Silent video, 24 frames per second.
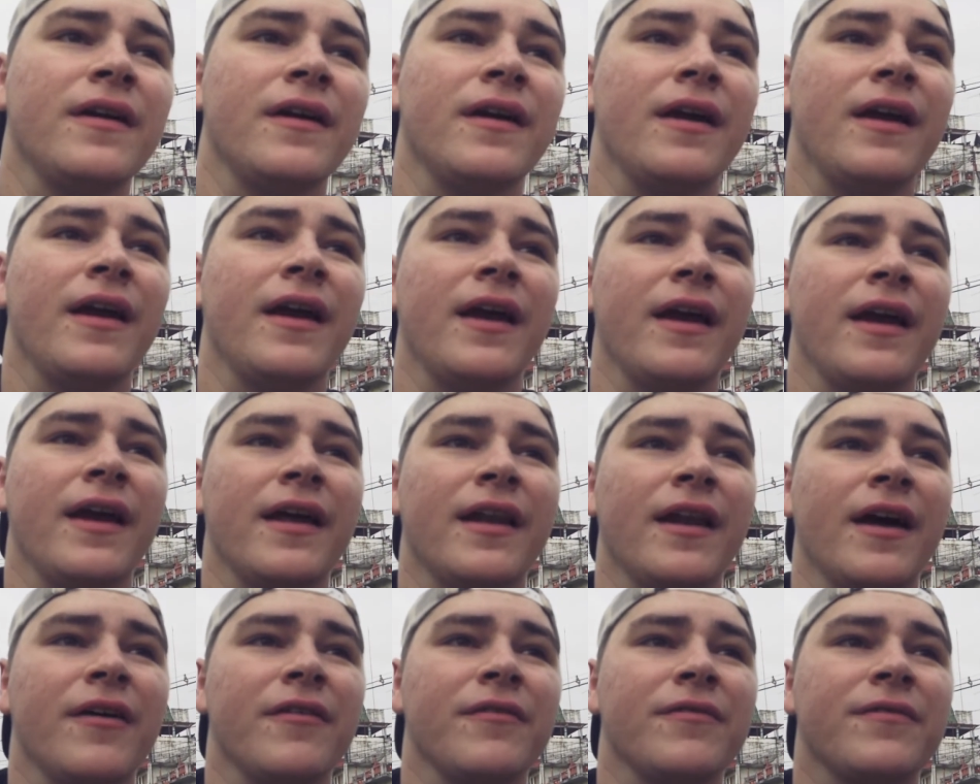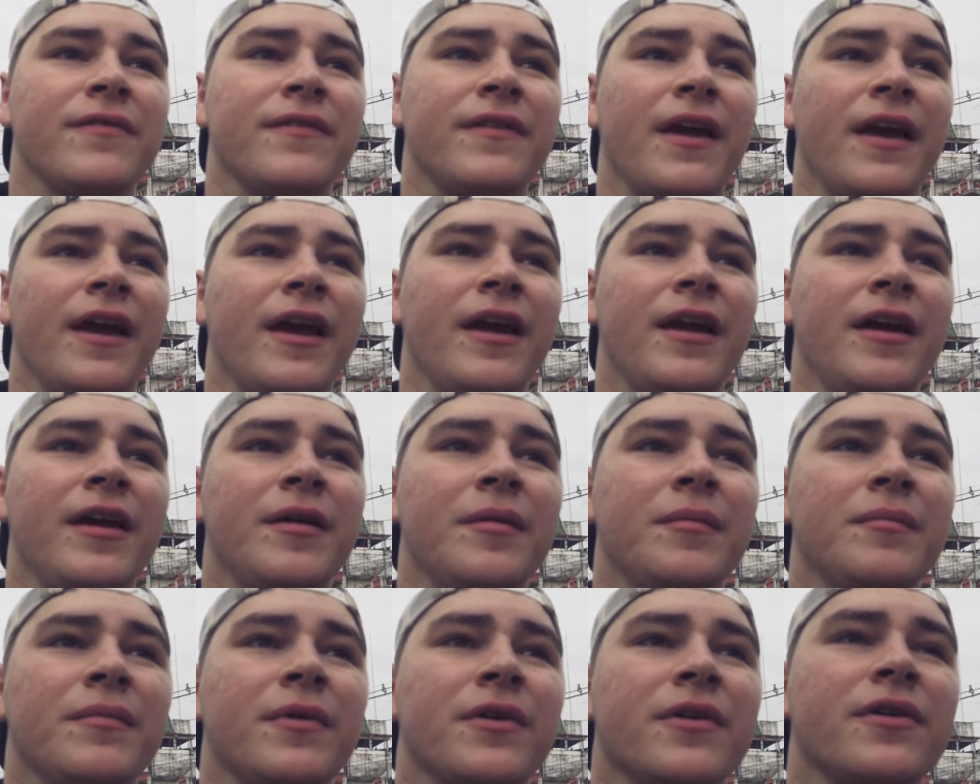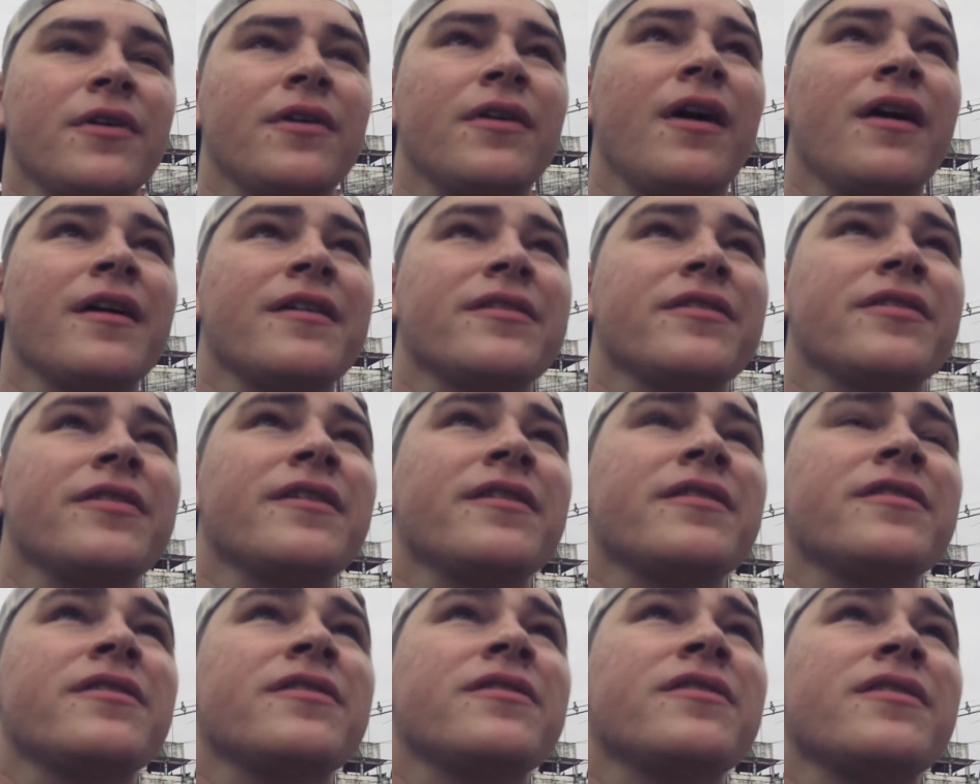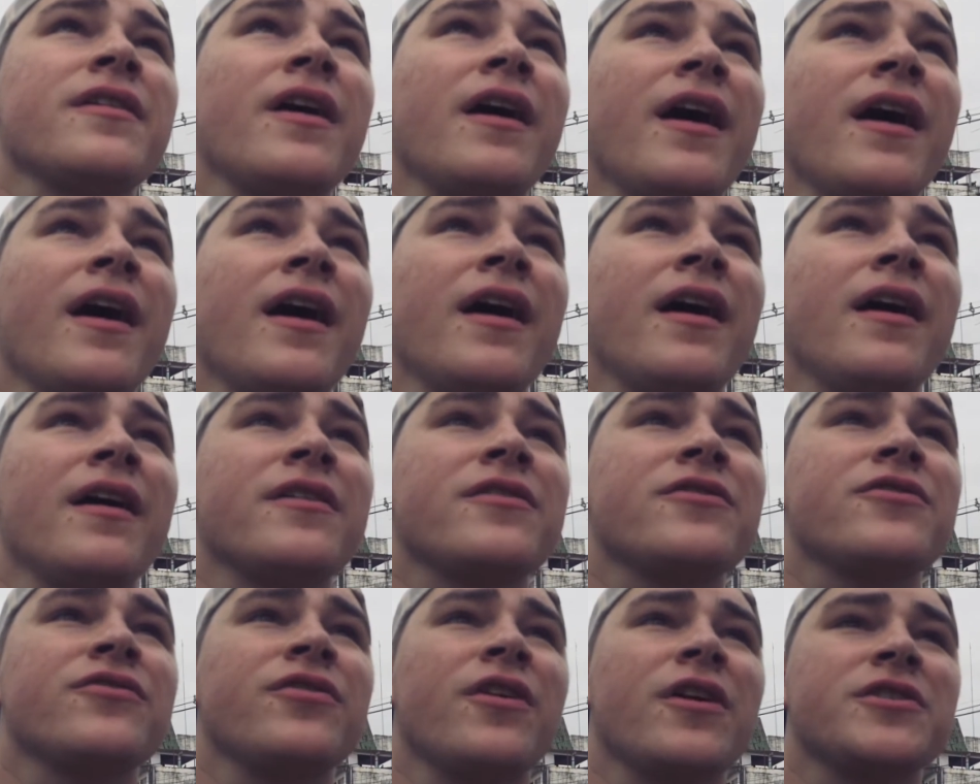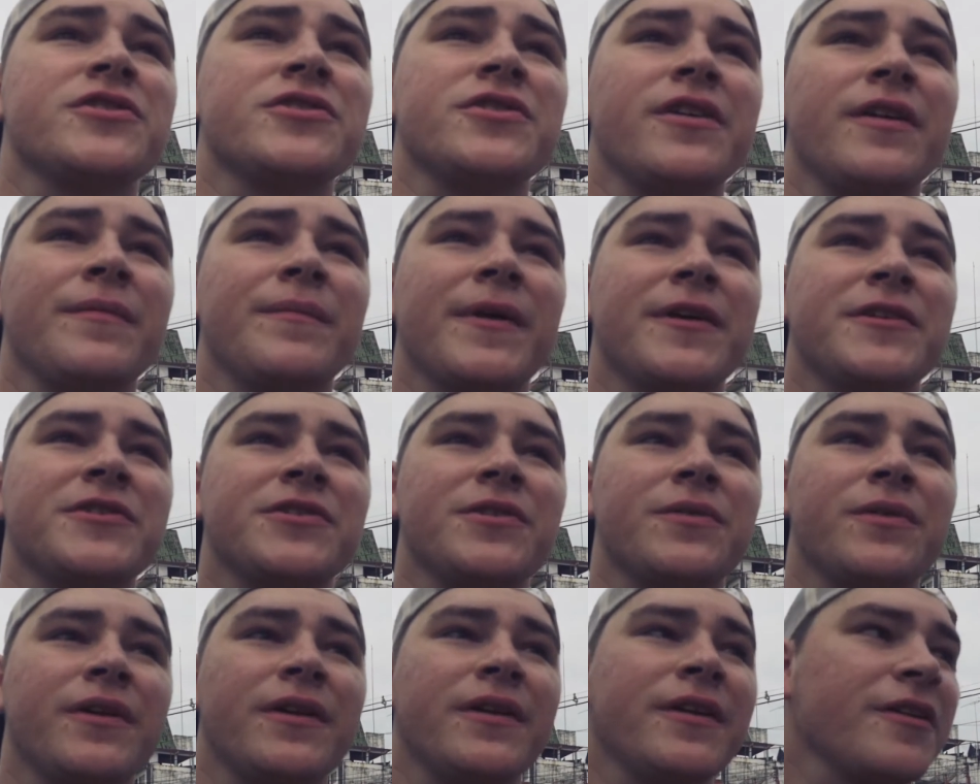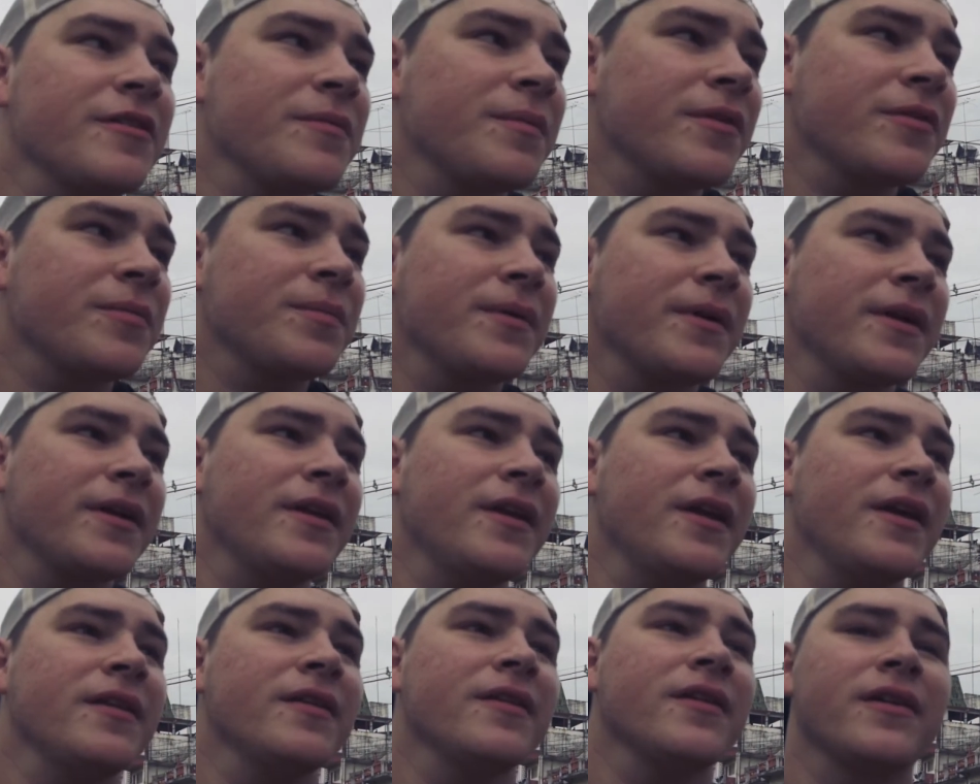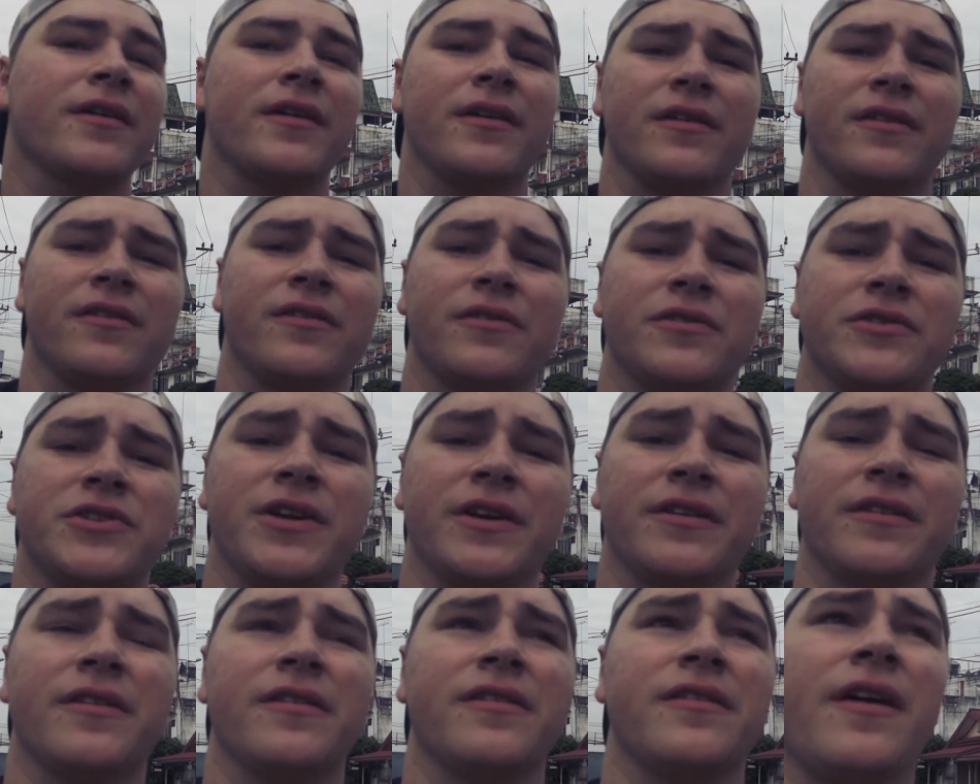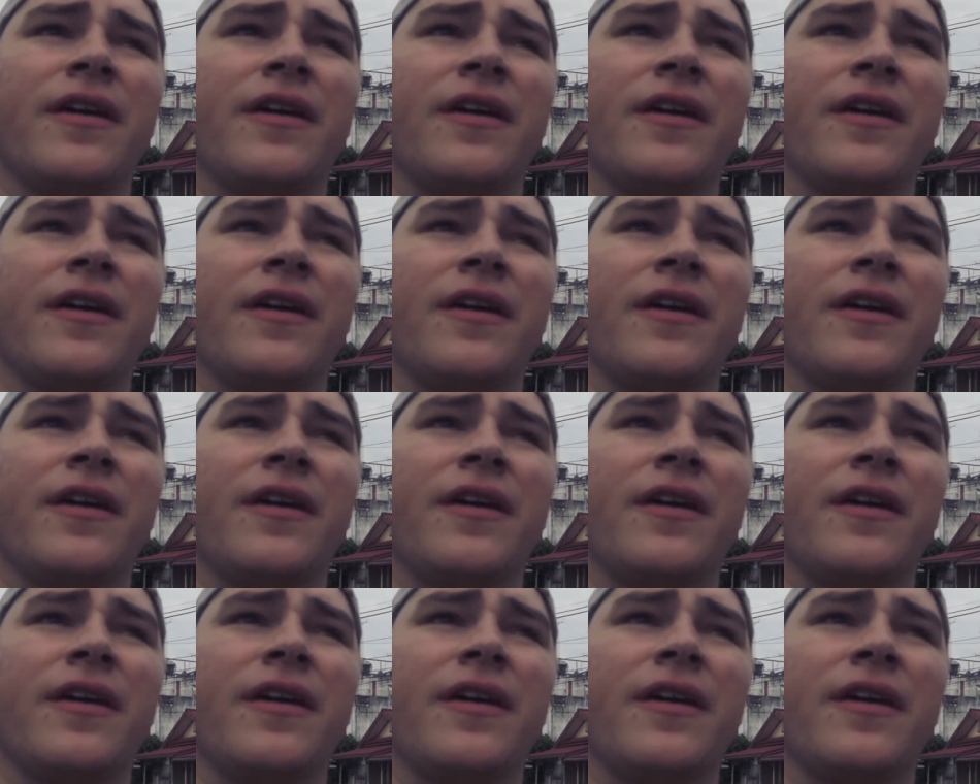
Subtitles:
And I came across this structure. I'm not sure what it is, but it's pretty neat looking, so check this